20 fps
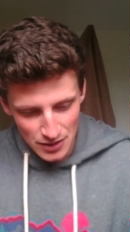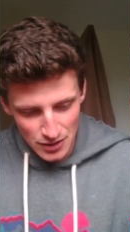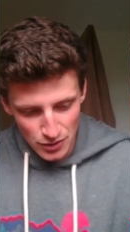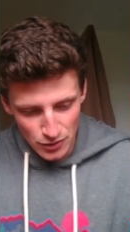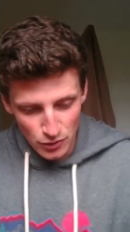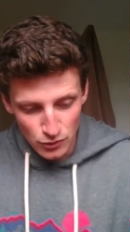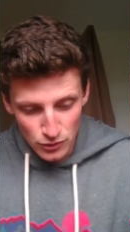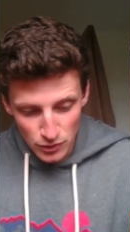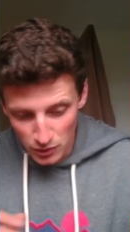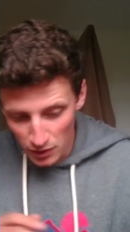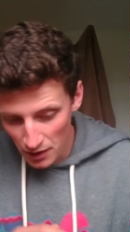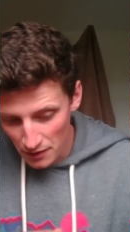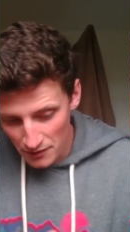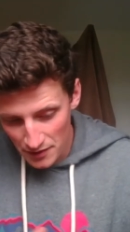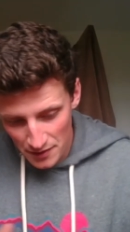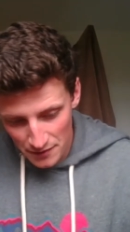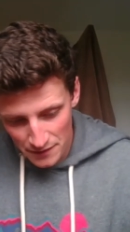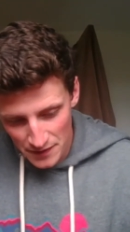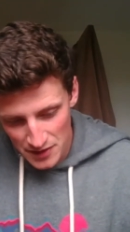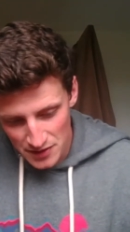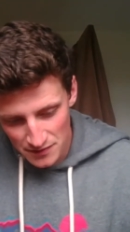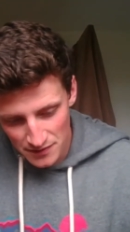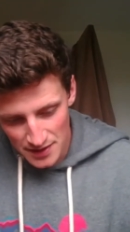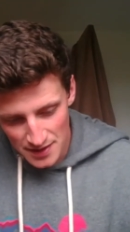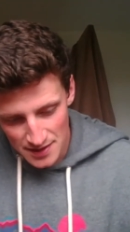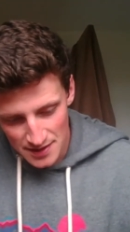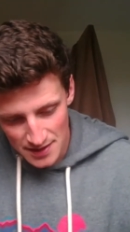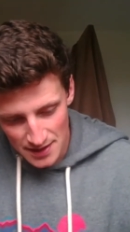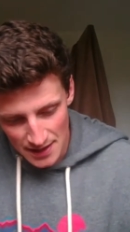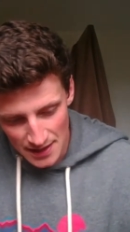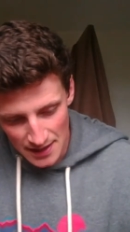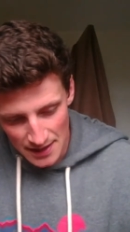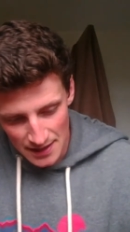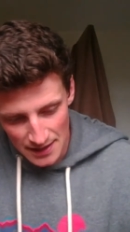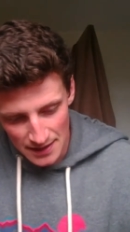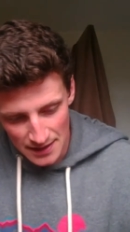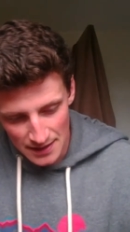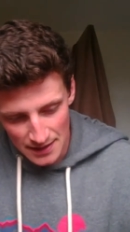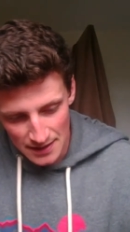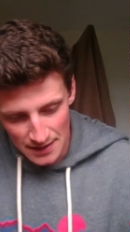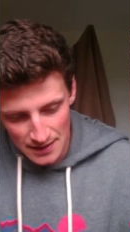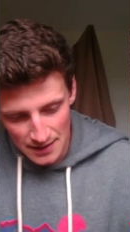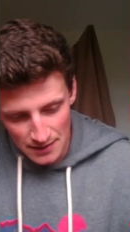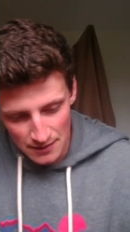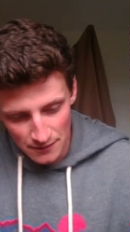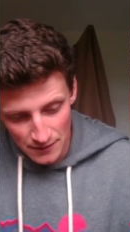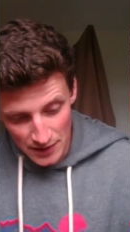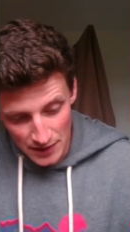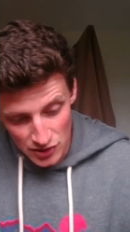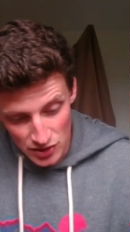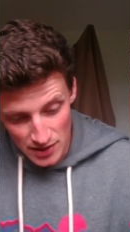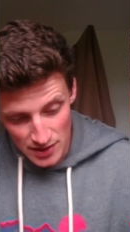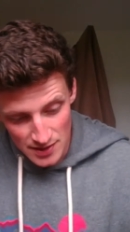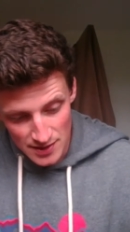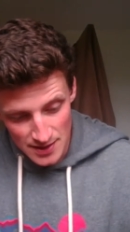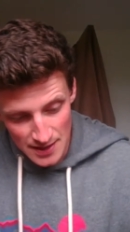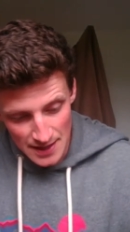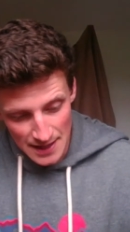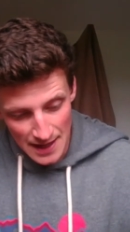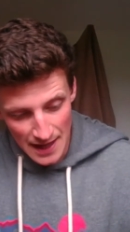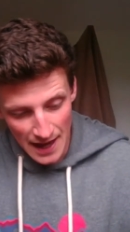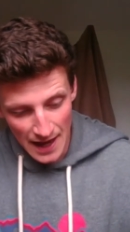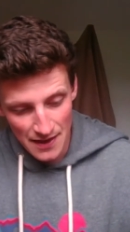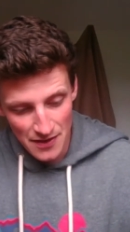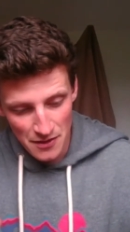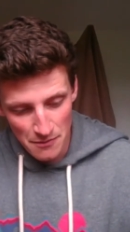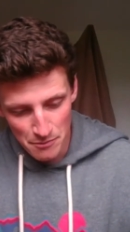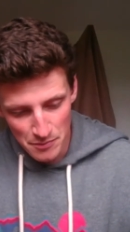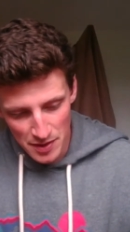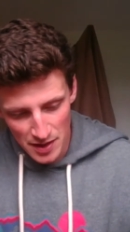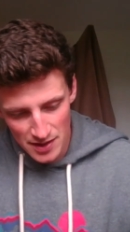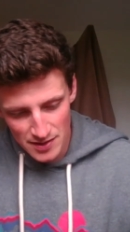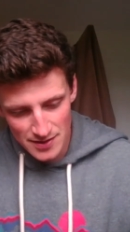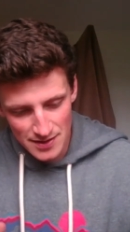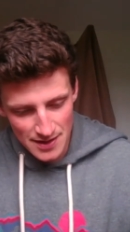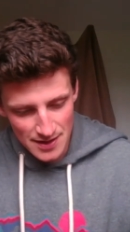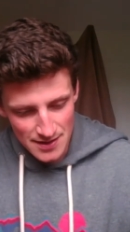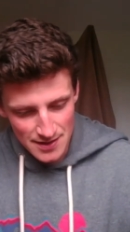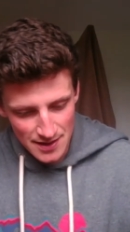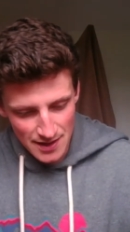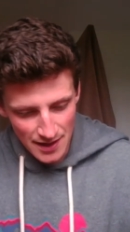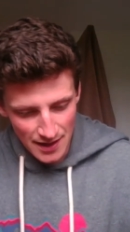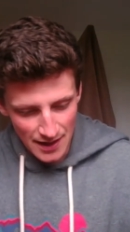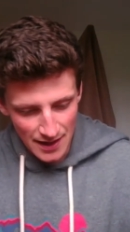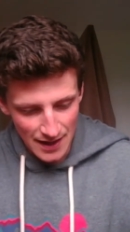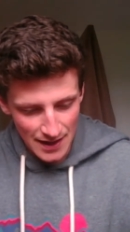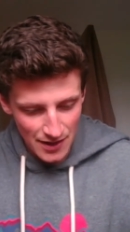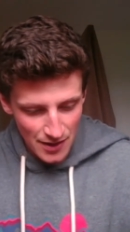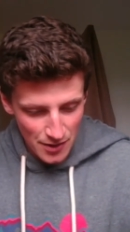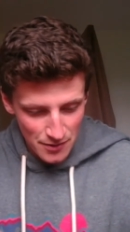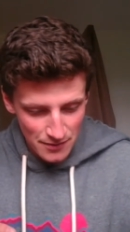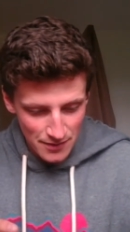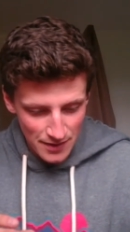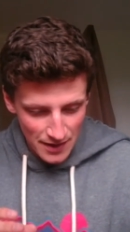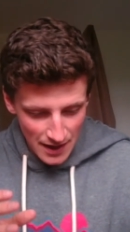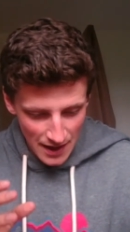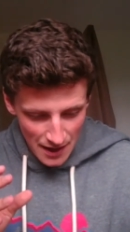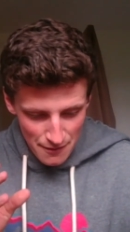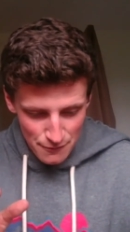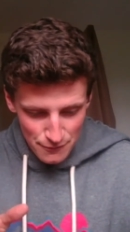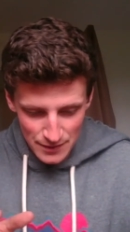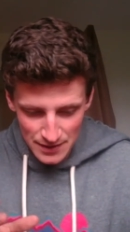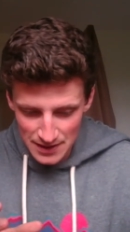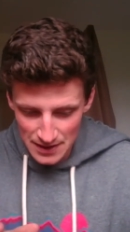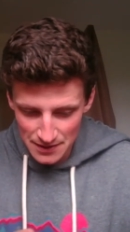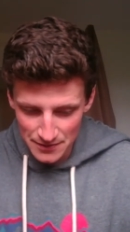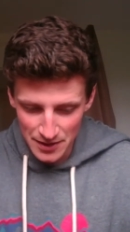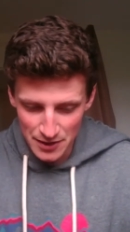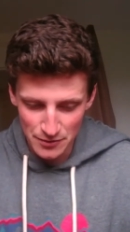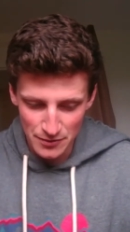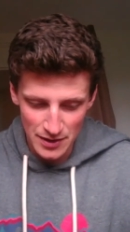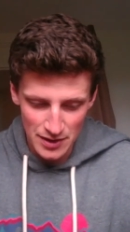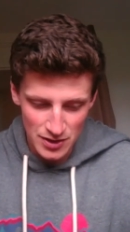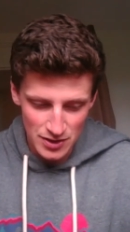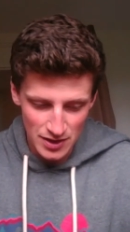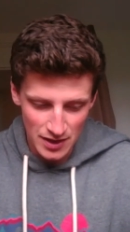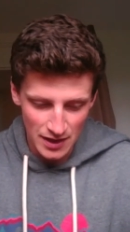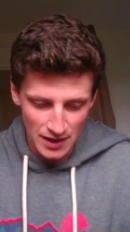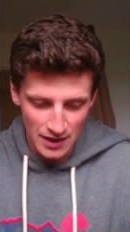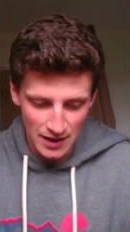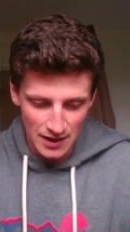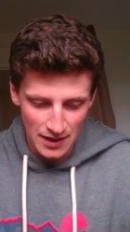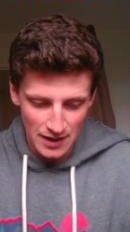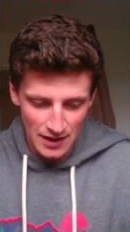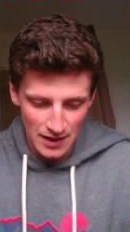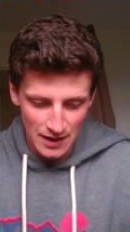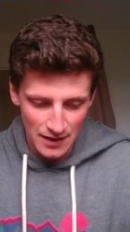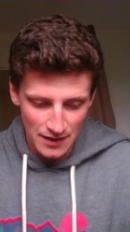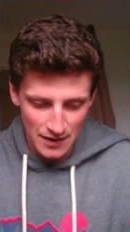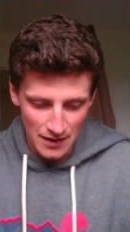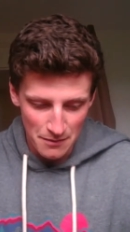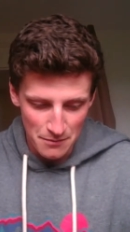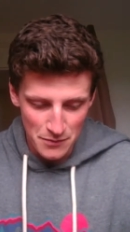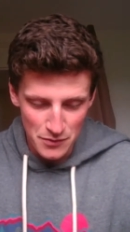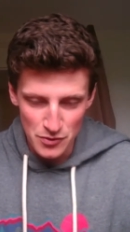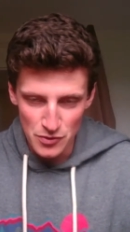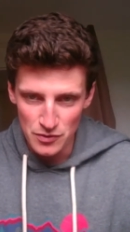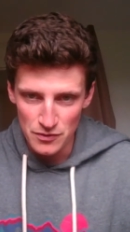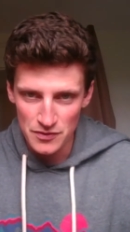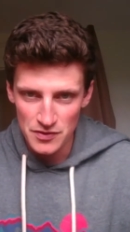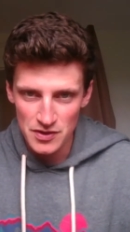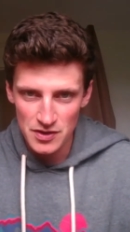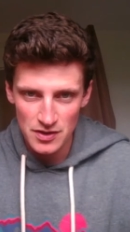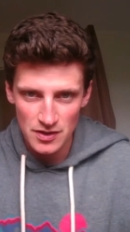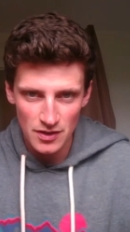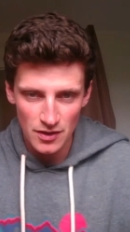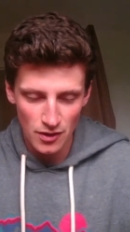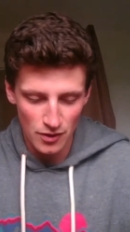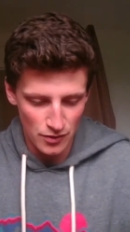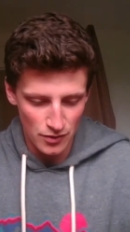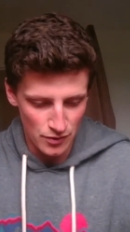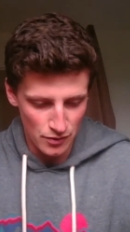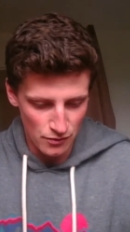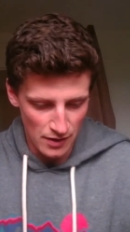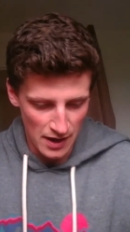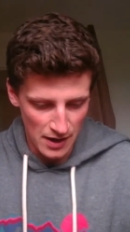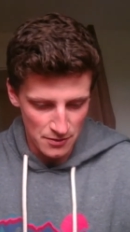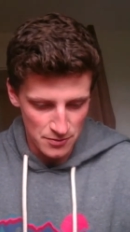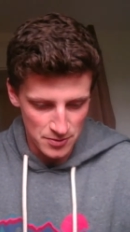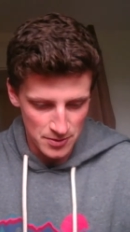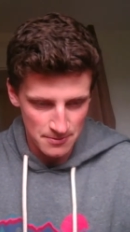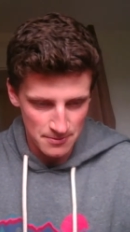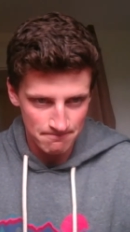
Rule over the fish of the sea, fish in the sea, and the birds in the sky, and over every living creature that moves on the ground.